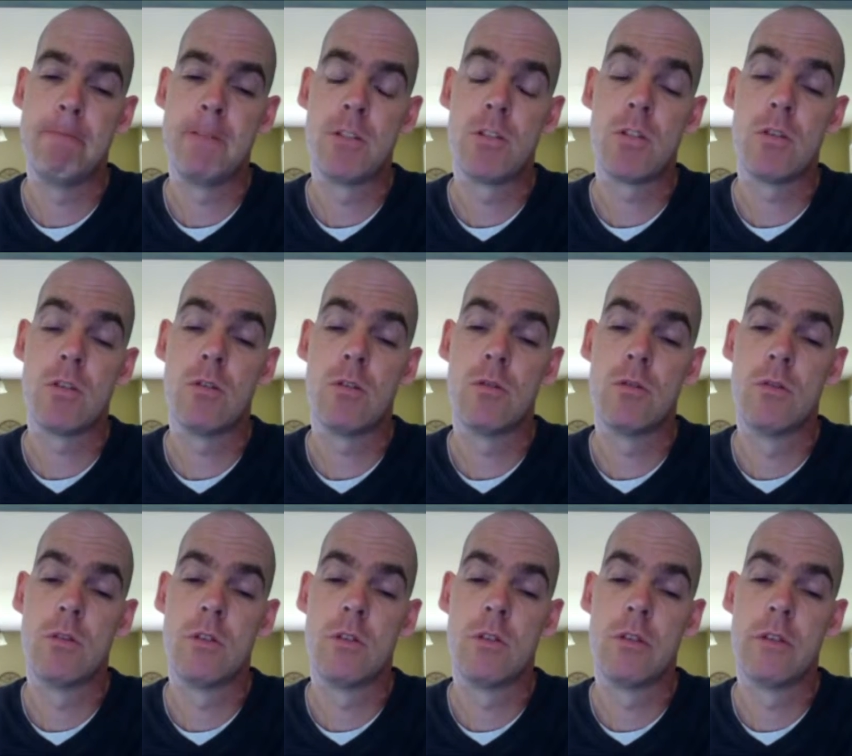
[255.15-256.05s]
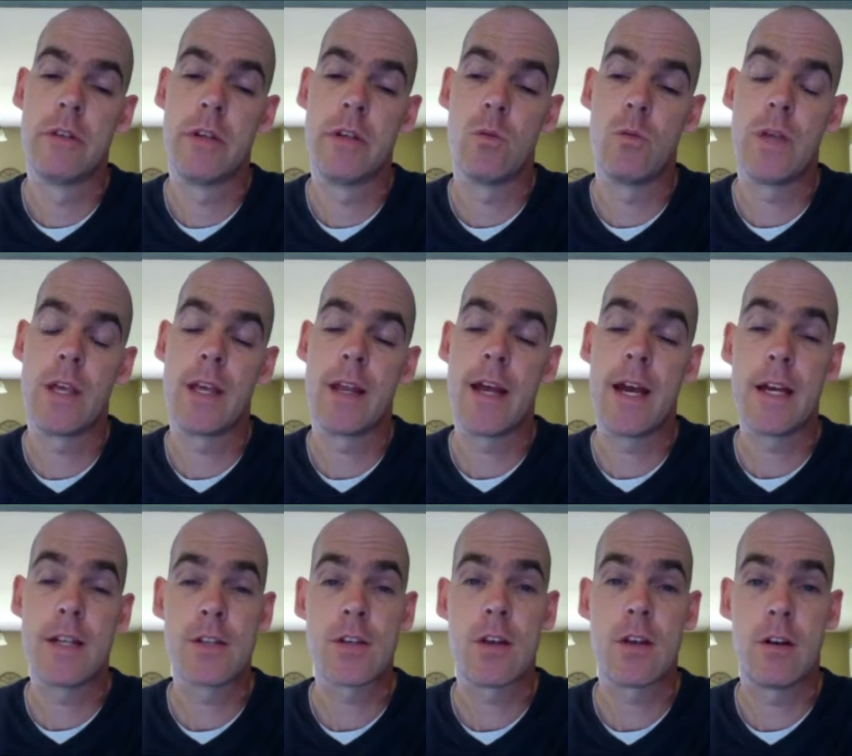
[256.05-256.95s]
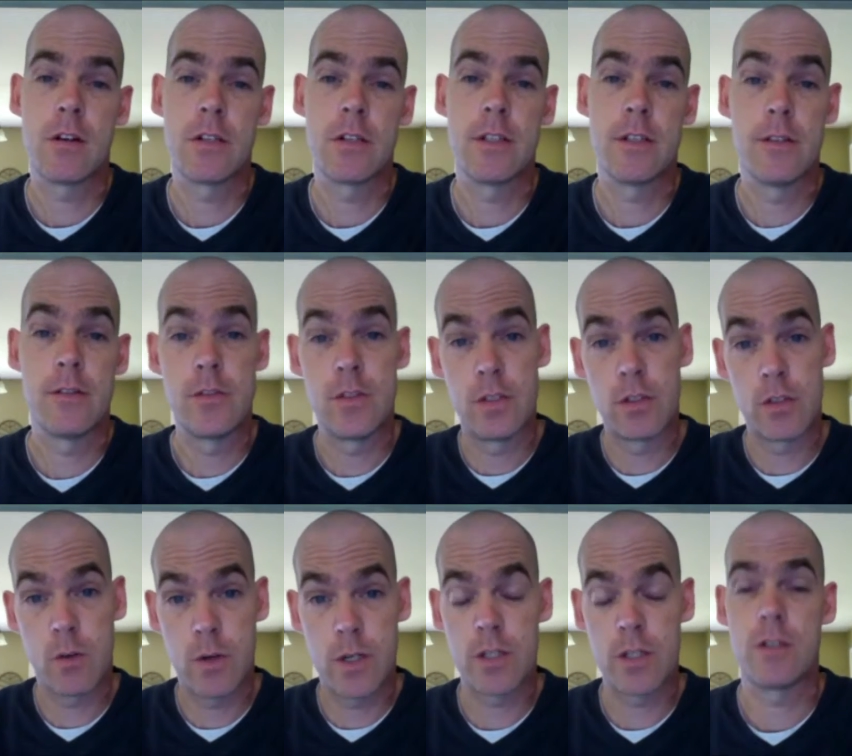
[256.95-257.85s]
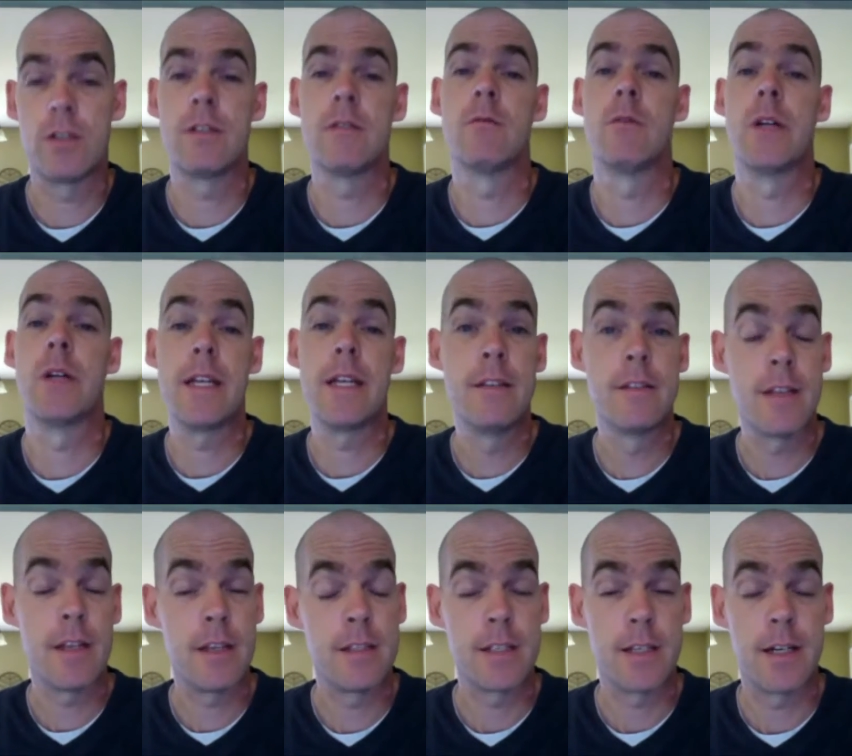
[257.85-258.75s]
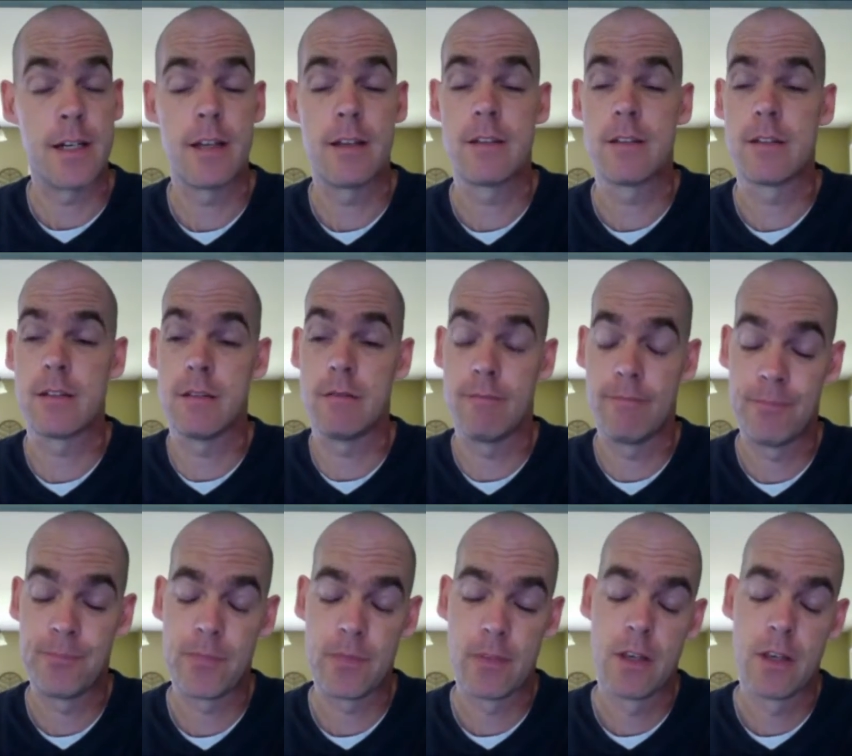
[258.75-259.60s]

So we can ask ourselves this question: what is a science? And